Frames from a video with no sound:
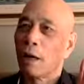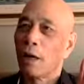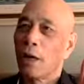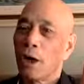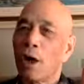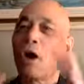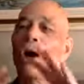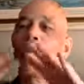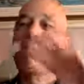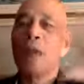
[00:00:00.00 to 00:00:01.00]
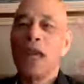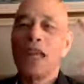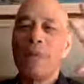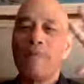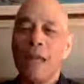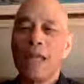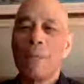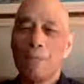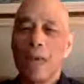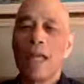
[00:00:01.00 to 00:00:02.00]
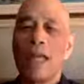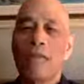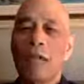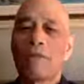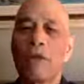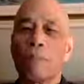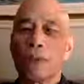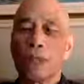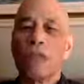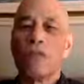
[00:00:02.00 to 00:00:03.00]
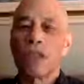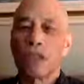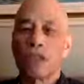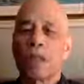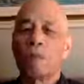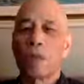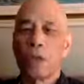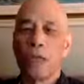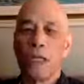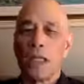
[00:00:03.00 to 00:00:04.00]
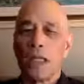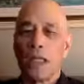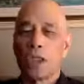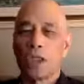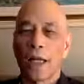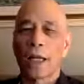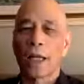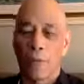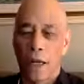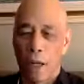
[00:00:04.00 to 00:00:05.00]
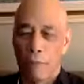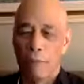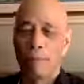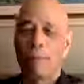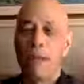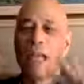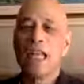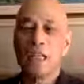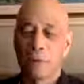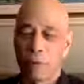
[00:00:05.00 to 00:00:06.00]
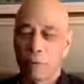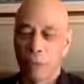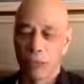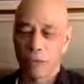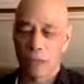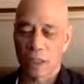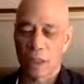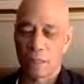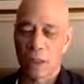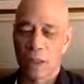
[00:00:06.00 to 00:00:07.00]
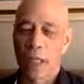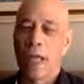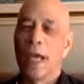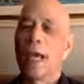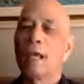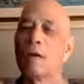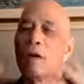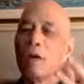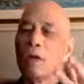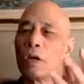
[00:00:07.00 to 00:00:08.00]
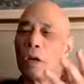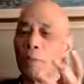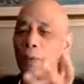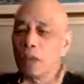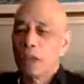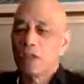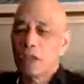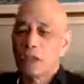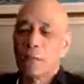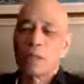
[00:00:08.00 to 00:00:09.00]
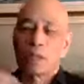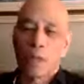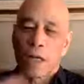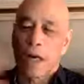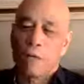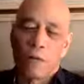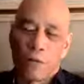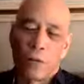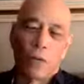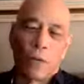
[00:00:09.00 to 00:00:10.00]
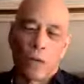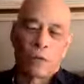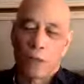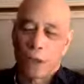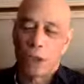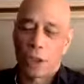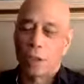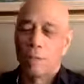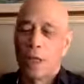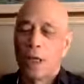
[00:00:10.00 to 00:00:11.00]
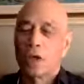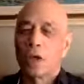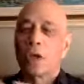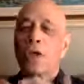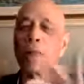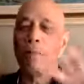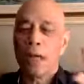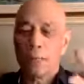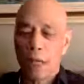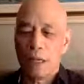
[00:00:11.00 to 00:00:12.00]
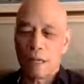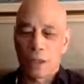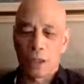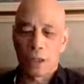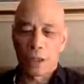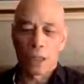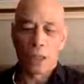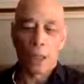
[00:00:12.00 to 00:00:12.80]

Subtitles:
there are many, many, many different belief systems within the angelic realm. Many different belief systems. And a belief system is what I refer to as a religion. So there are many, many religions.